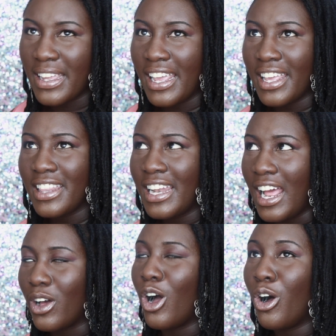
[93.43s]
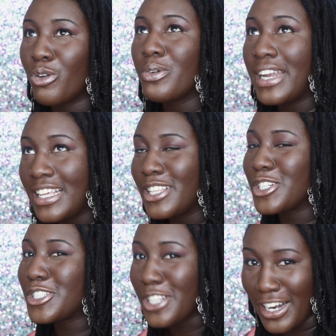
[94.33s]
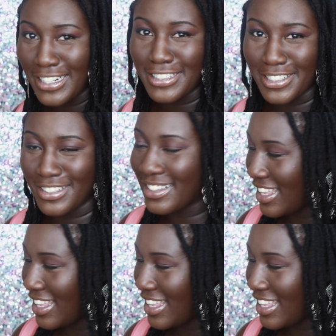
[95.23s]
I can't get it out. Already they're starting to look